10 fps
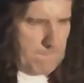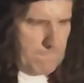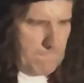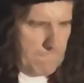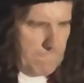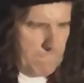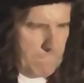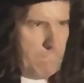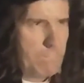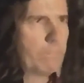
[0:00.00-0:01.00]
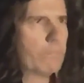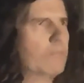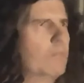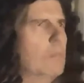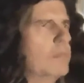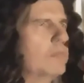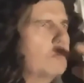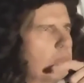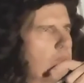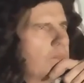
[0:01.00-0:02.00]
from a Catholic takeover
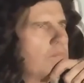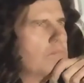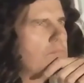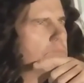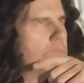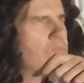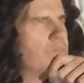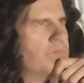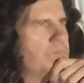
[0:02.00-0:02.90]
by bringing them military